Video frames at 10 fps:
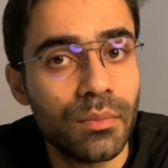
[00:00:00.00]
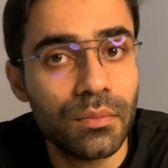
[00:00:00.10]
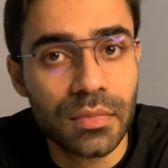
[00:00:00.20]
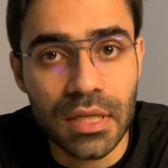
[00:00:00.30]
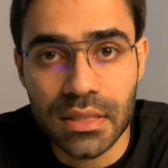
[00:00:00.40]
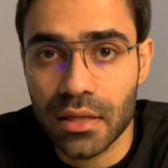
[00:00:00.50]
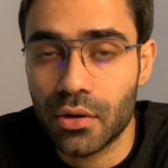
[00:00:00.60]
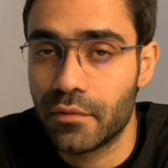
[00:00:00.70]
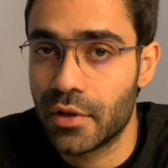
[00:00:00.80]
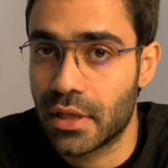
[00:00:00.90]
distal
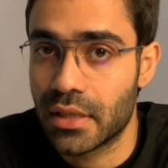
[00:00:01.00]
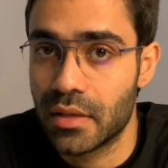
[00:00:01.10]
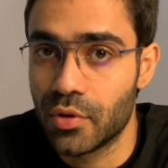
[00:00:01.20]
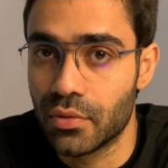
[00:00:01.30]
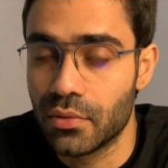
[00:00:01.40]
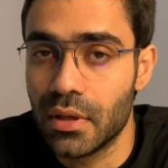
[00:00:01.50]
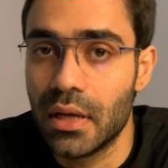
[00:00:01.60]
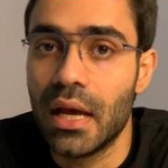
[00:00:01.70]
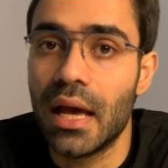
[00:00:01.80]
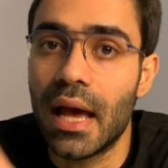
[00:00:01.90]
convoluted tubule,
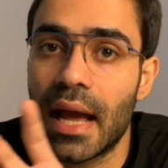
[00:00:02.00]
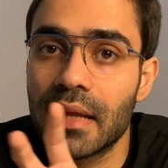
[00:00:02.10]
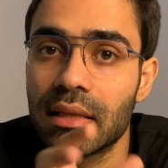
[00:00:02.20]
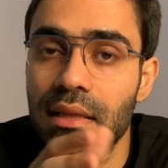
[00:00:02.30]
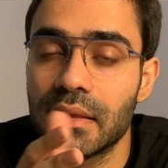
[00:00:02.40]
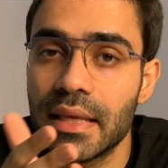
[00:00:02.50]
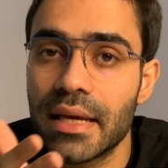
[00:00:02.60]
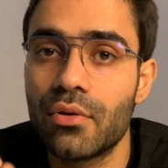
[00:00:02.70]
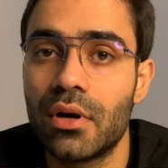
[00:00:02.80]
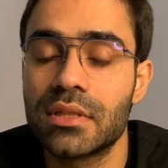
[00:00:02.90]
and they
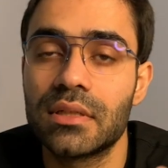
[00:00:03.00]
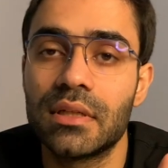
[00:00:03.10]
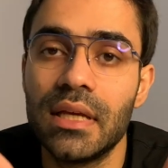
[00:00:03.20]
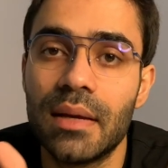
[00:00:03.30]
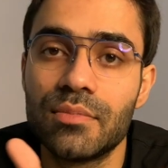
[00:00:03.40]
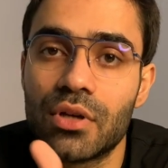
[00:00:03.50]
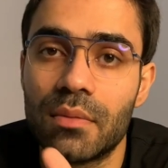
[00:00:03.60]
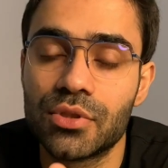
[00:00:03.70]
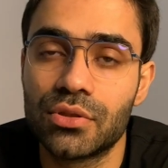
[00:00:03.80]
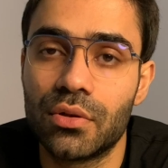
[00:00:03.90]
cause
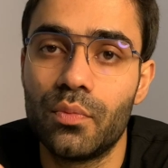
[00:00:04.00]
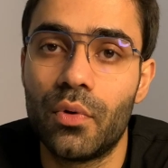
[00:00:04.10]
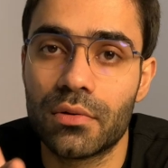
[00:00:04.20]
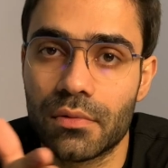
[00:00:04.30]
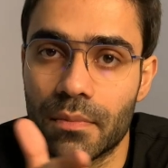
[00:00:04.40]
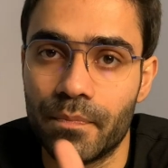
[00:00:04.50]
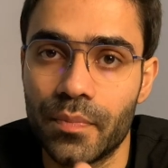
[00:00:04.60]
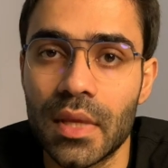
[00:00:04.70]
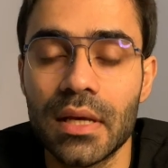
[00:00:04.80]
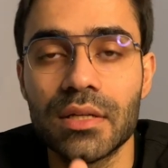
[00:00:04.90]
reabsorption of water.
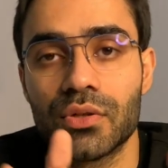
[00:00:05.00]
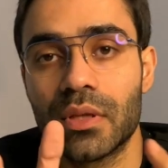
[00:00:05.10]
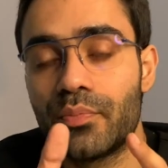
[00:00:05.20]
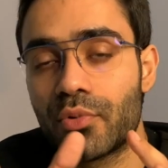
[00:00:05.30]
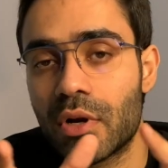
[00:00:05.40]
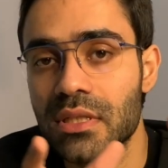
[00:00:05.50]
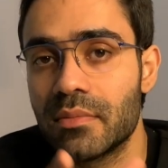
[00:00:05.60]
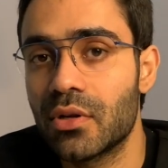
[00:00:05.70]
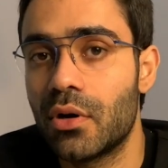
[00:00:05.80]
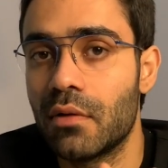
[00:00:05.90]
So the
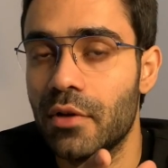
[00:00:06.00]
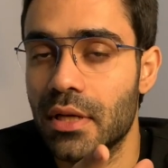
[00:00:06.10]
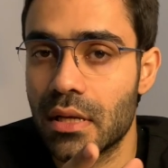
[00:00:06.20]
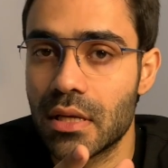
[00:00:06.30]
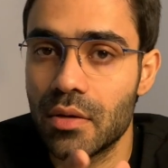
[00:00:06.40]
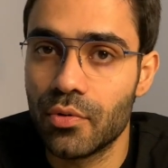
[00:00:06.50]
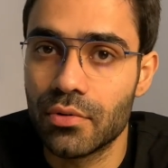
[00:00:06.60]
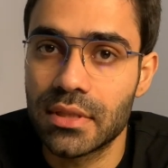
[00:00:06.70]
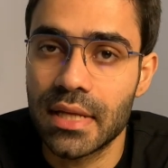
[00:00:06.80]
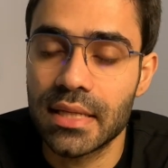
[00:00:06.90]
proximal convoluted tubule
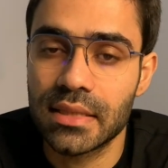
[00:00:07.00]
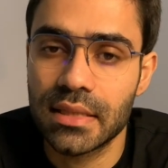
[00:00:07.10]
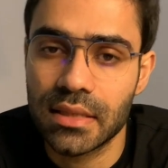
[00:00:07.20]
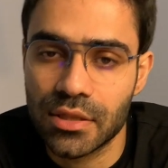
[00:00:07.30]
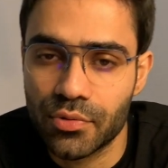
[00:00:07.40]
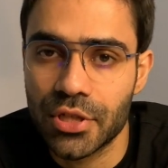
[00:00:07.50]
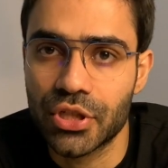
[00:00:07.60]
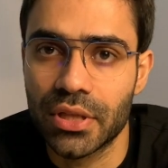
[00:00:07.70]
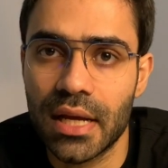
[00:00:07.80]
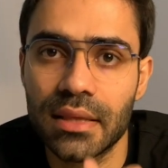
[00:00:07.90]
sense this
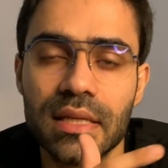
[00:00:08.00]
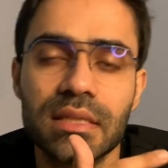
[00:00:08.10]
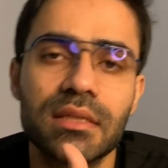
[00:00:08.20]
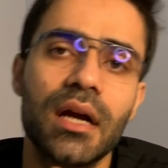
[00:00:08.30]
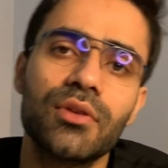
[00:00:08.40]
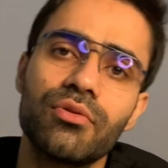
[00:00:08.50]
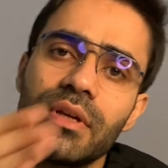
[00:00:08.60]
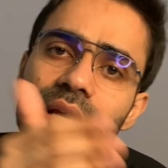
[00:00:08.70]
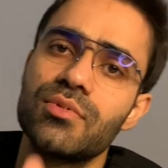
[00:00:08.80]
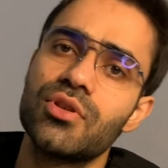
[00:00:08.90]
situation and they start to
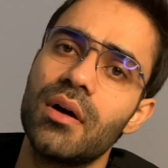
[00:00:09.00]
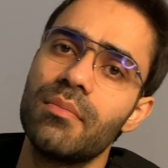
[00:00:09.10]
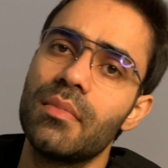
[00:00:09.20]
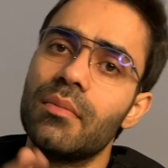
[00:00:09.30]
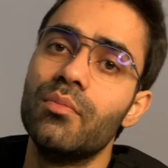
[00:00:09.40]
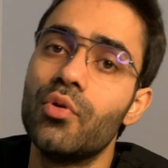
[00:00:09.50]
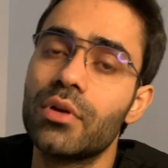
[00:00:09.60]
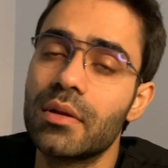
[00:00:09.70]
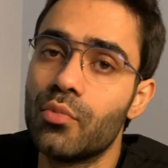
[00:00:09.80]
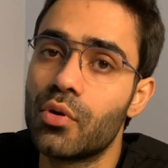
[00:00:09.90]
reabsorb more
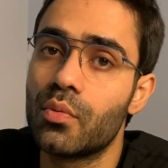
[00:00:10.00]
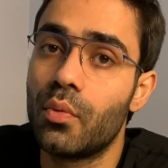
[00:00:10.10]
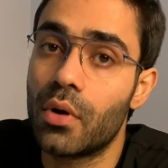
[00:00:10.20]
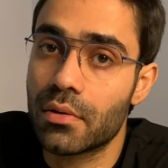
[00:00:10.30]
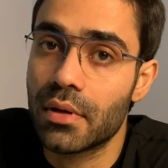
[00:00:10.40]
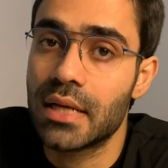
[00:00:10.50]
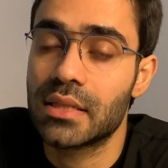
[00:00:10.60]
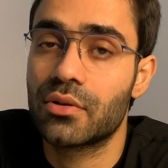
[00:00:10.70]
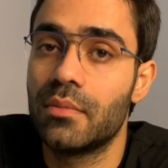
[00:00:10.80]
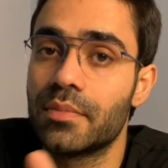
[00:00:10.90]
and more water as a
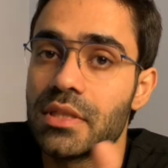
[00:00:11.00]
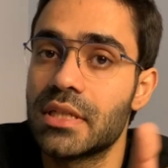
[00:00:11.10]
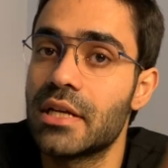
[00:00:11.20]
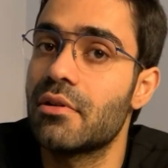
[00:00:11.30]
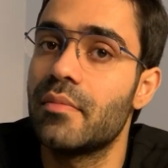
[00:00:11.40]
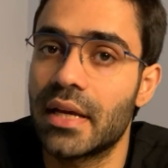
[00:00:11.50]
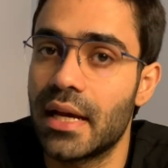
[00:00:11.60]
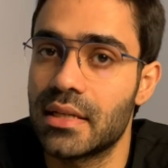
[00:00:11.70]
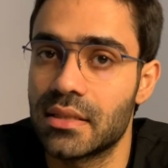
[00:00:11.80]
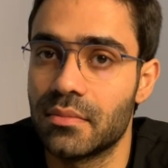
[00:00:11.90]
compensatory
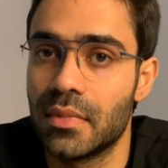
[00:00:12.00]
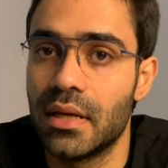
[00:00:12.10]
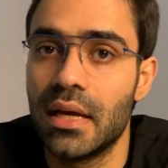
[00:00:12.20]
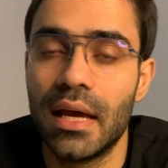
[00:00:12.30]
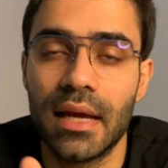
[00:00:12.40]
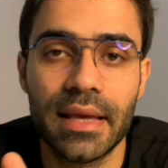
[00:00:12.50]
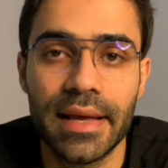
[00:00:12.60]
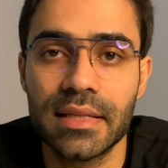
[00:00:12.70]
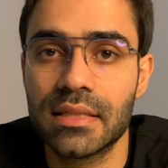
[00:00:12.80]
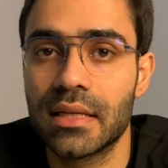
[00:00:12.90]
mechanism, and
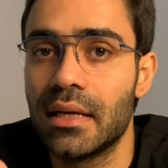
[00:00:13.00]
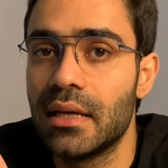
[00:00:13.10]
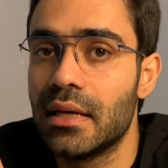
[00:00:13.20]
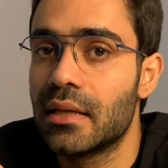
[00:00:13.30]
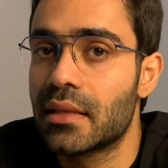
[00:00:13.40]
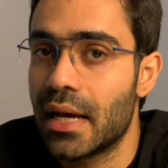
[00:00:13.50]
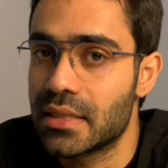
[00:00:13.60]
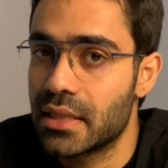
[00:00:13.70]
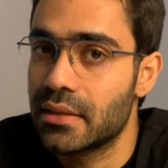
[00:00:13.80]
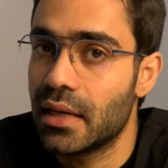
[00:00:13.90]
hence
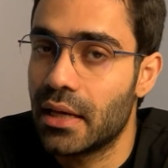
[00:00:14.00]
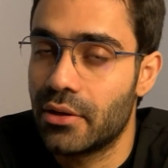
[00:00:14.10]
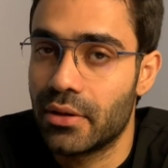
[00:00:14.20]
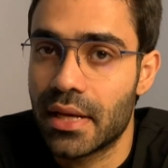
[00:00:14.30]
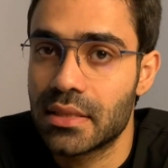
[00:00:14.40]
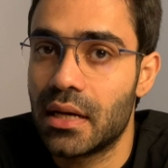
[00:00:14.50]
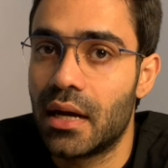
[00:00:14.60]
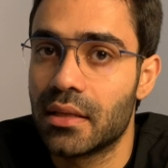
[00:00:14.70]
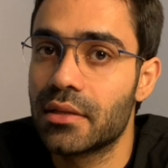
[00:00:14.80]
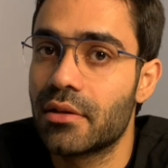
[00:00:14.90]
thiazide diuretics
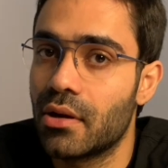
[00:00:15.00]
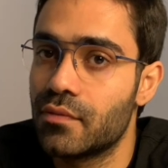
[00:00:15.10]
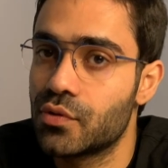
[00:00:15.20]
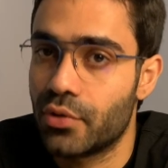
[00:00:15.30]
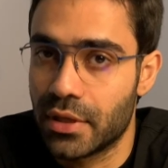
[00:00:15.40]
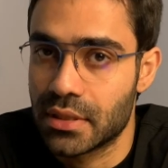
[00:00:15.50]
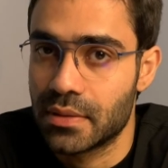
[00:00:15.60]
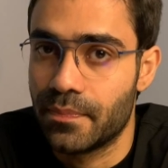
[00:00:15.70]
are the drug of choice.